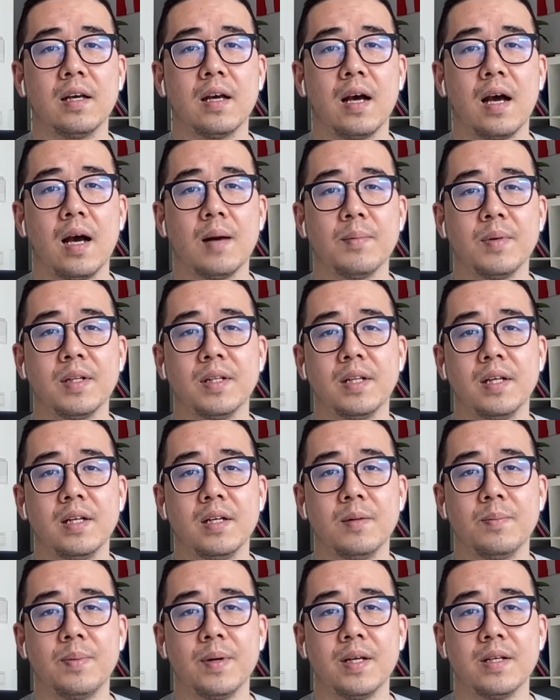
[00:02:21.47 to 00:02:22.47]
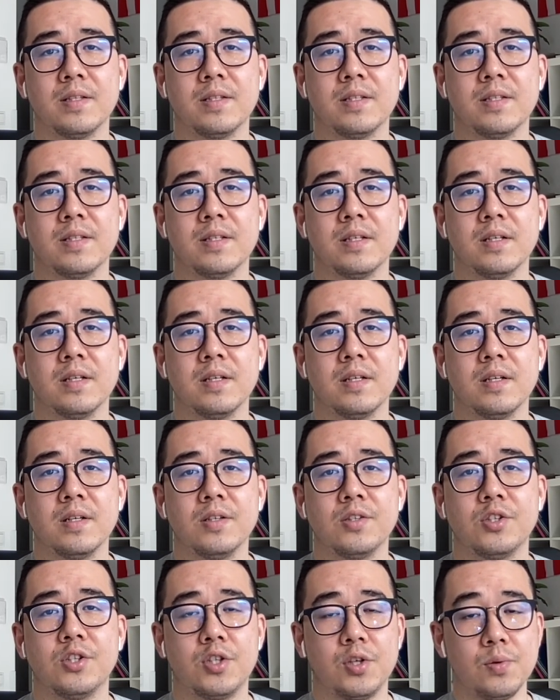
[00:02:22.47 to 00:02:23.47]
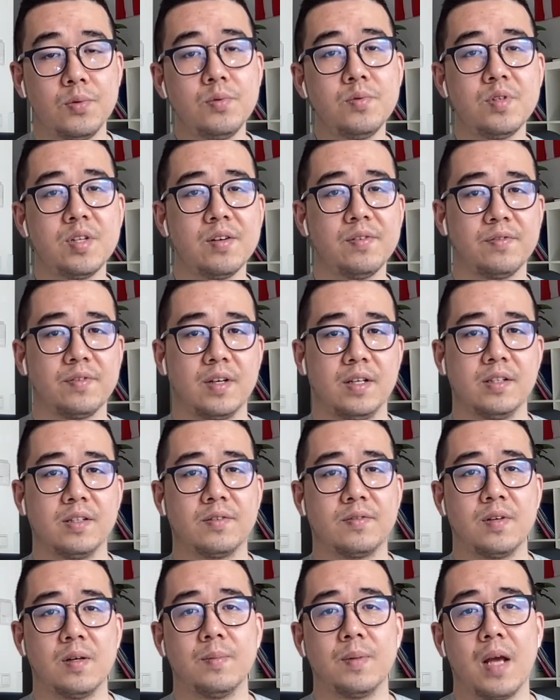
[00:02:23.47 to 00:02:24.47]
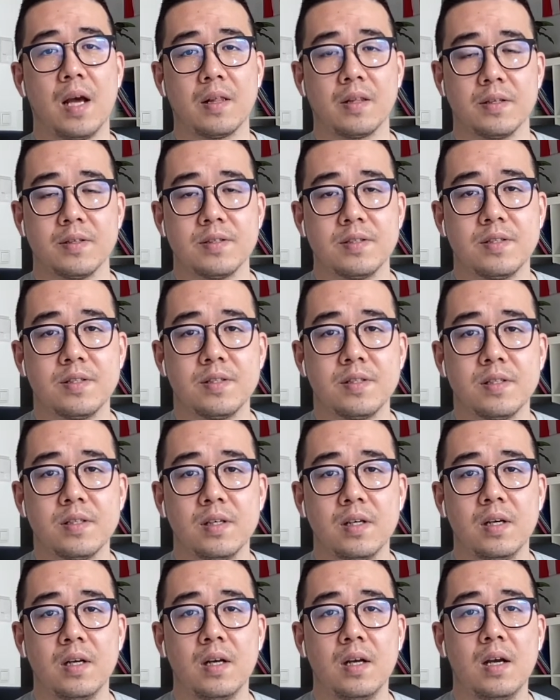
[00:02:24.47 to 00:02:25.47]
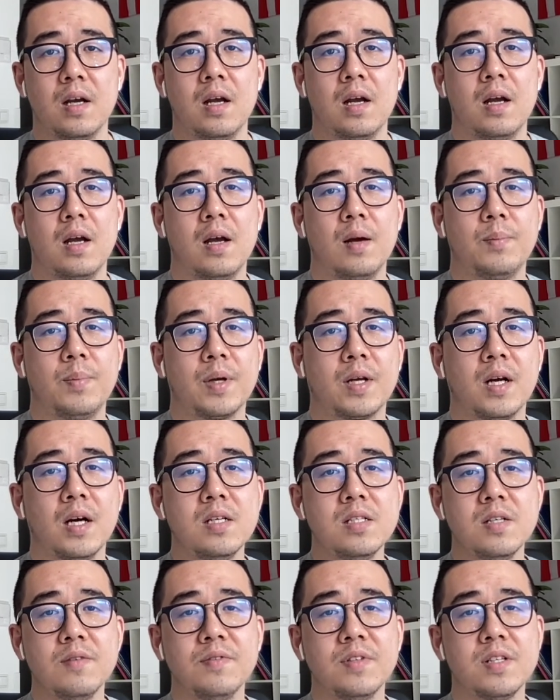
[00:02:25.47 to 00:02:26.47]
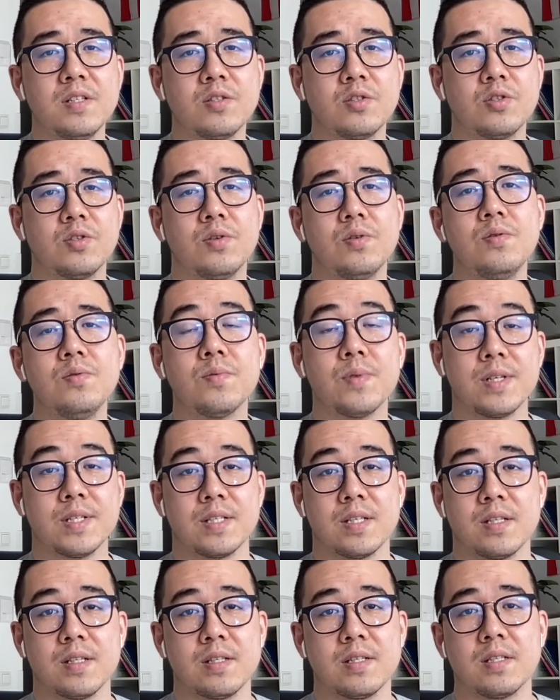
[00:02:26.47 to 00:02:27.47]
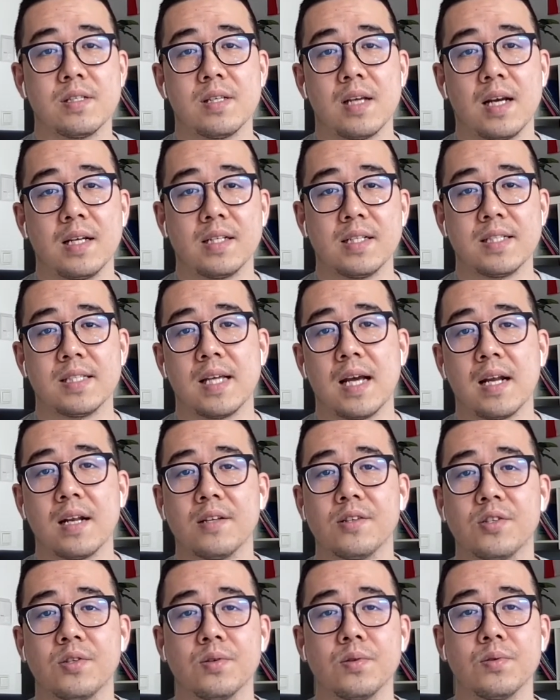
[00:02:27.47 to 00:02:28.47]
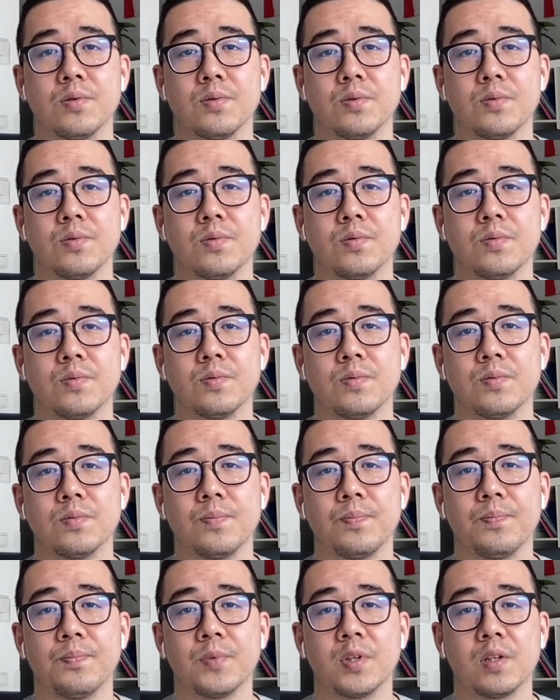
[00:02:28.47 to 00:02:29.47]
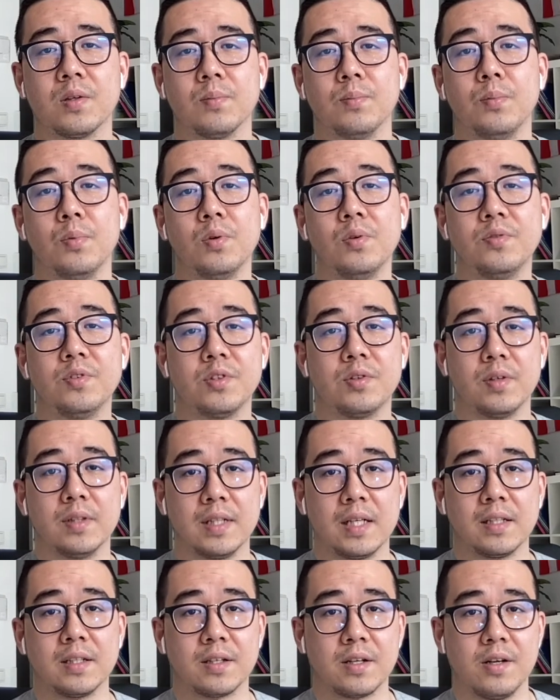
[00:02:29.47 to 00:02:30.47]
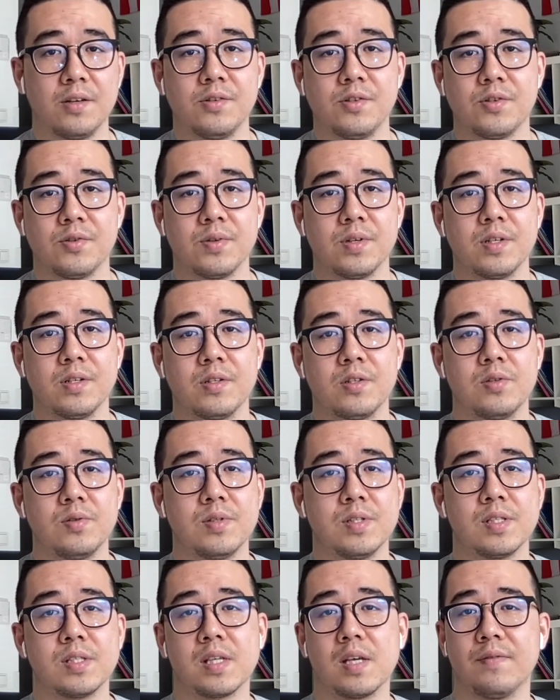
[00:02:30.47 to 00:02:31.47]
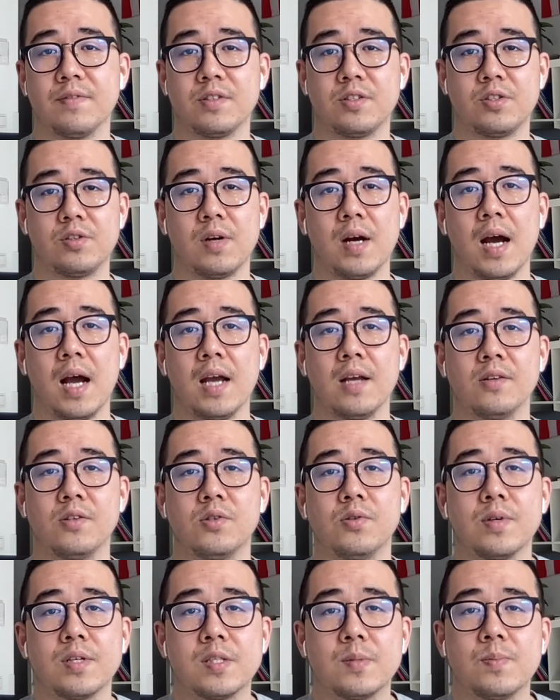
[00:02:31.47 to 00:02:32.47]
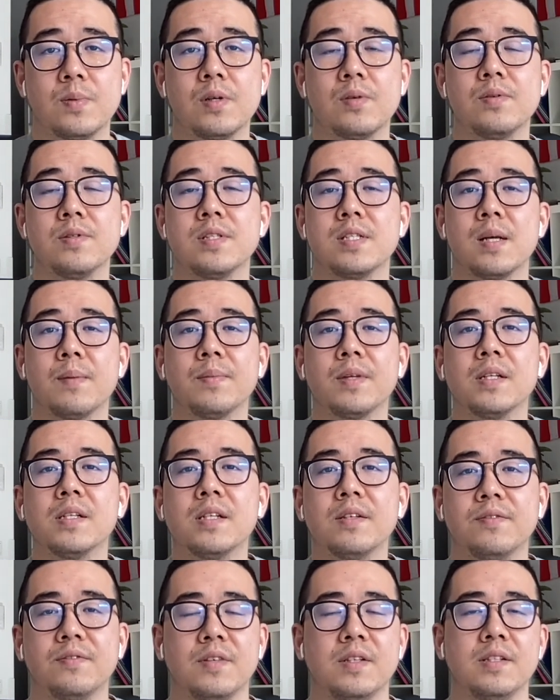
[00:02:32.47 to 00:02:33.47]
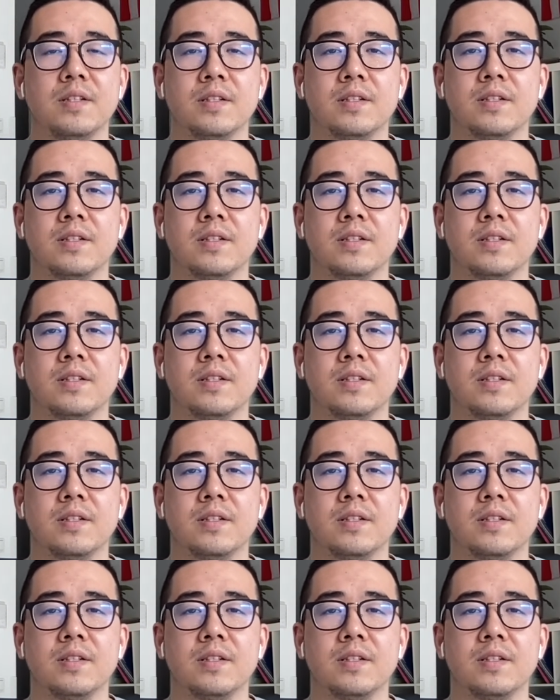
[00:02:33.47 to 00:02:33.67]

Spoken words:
I'm a little bit too different from the others. Because of these 2 reasons, I decided to move to another country to just give a try, to experience something different.